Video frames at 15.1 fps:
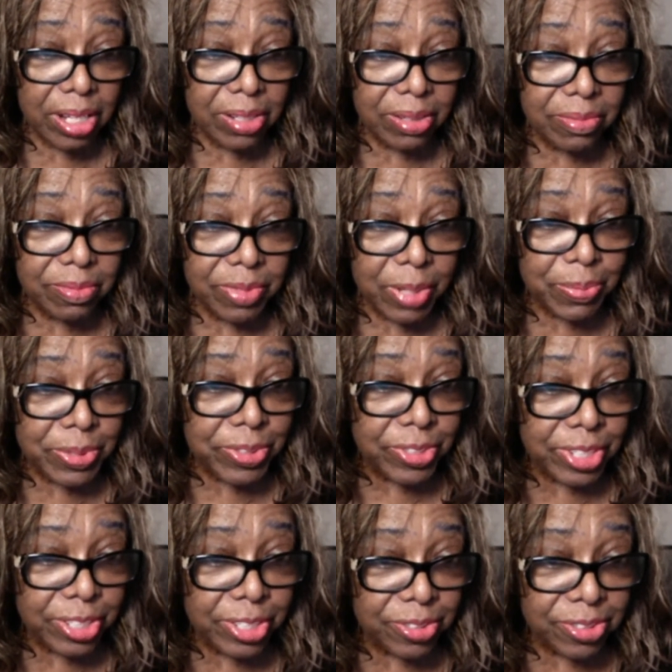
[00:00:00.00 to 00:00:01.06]

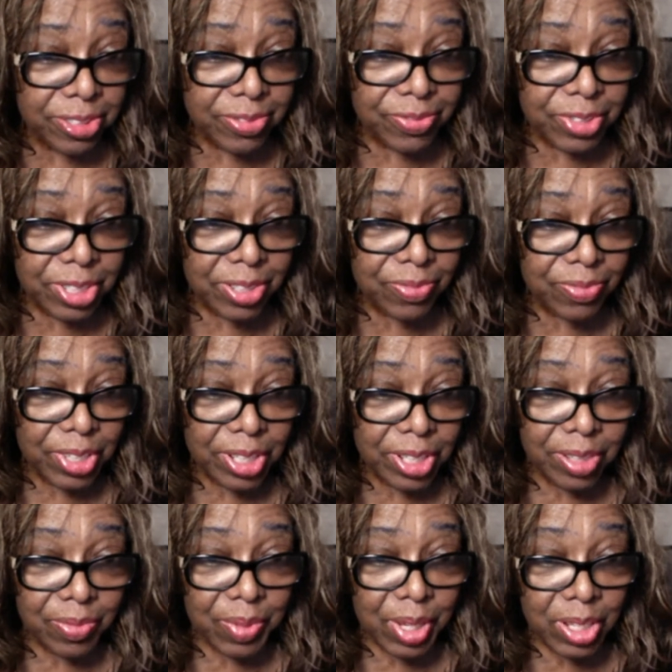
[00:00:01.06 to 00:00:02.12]
representative of
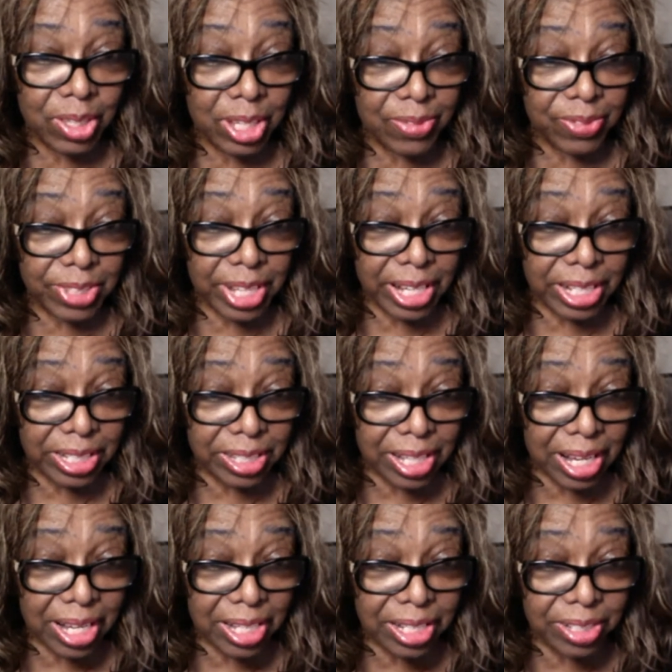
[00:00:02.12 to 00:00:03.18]

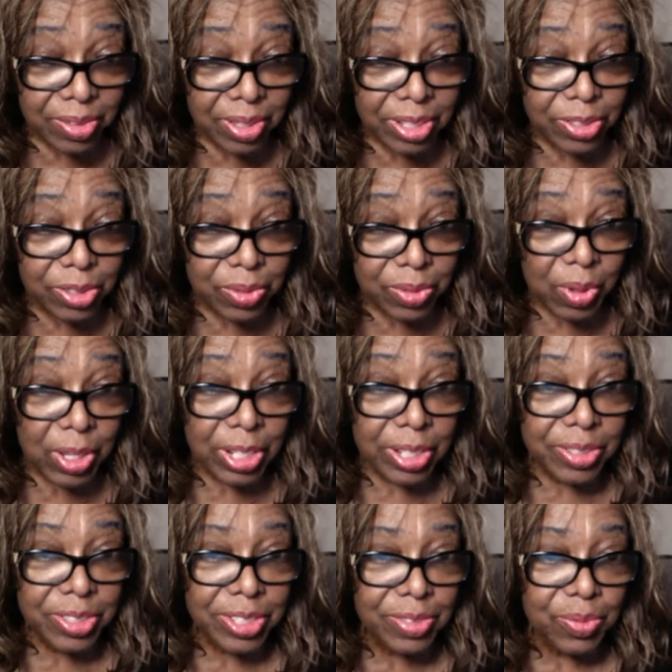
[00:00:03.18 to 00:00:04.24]
1199.
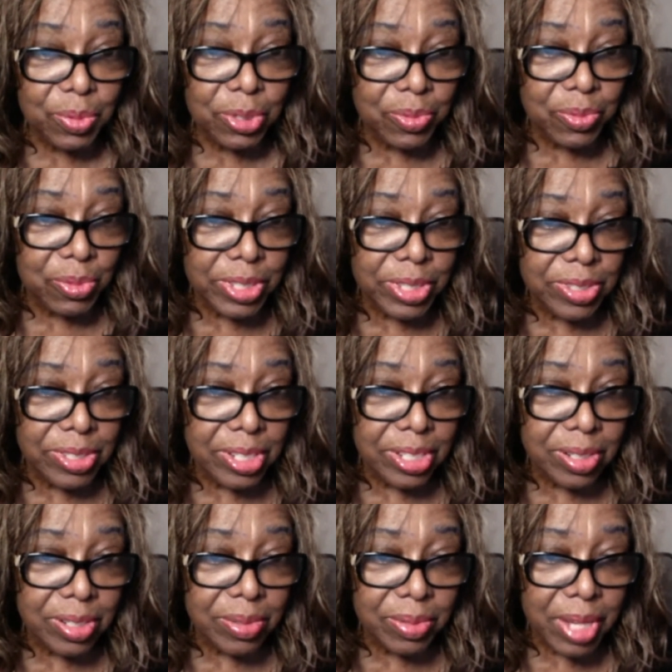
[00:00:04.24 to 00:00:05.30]
She's worked with
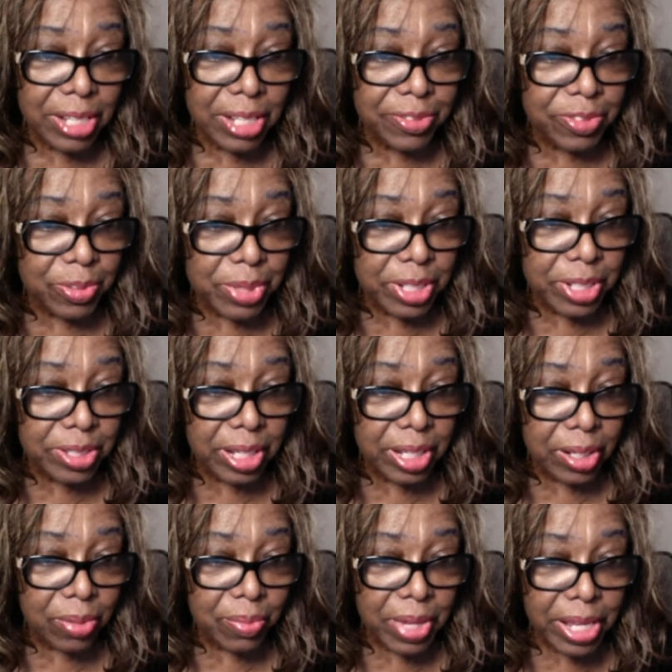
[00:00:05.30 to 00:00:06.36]
Councilman
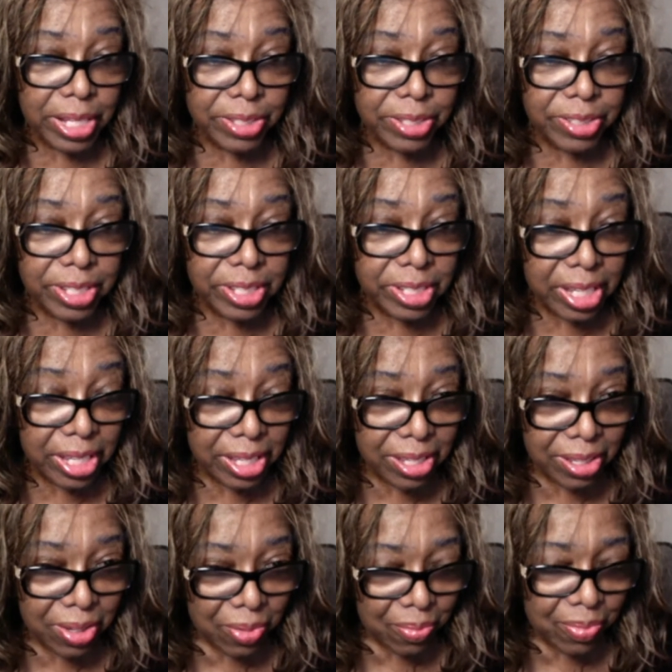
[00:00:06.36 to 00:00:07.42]
Andy
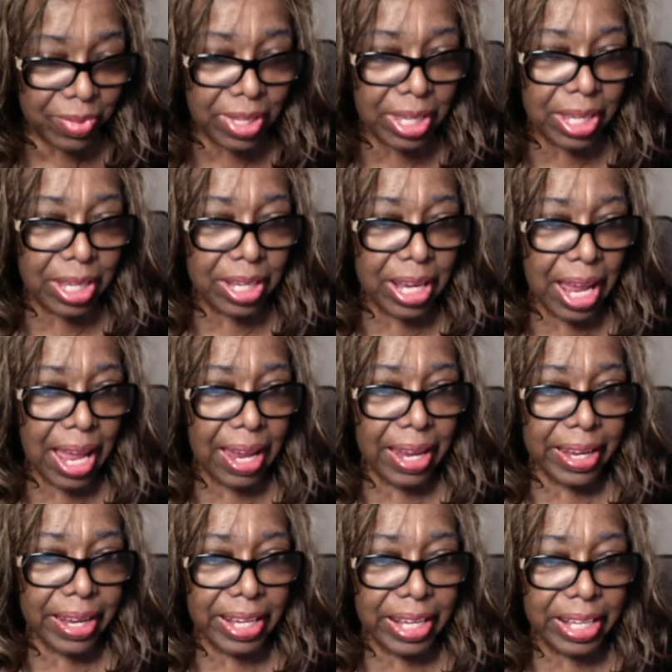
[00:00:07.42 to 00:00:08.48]
King,
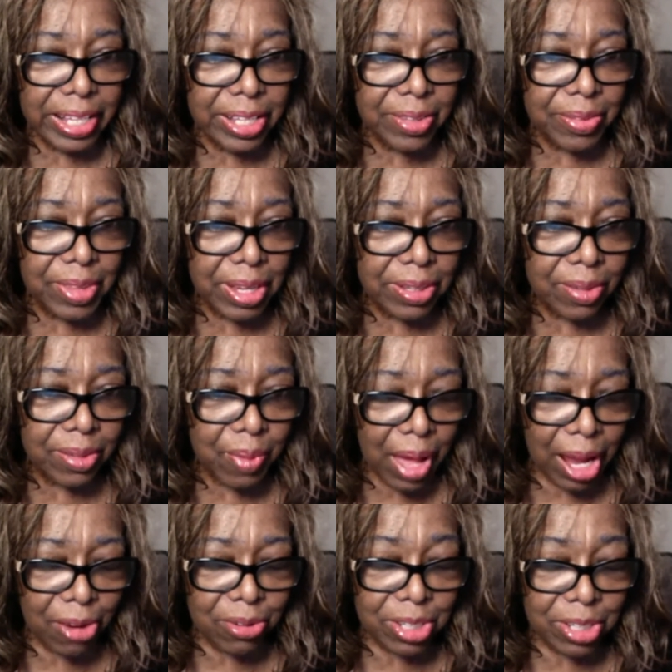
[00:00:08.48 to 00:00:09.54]
and
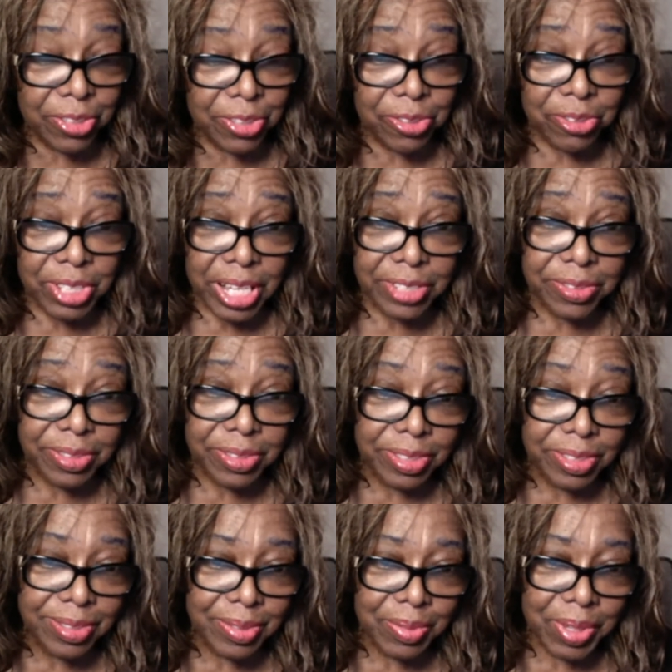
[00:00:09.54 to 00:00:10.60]
our other guest is
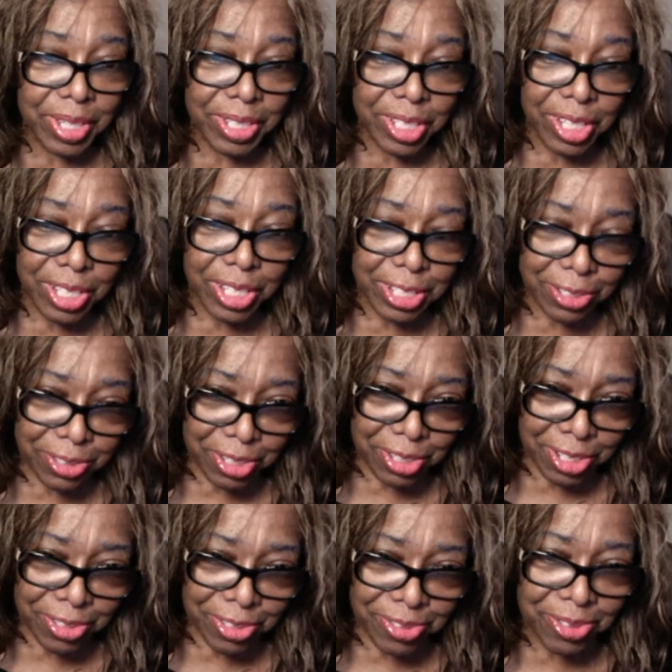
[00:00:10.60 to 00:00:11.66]
Kenny
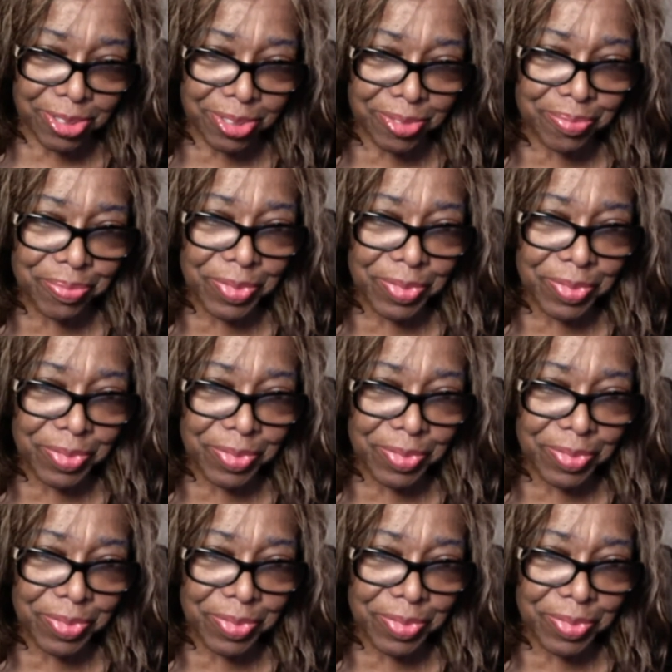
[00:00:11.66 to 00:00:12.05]
Augusto,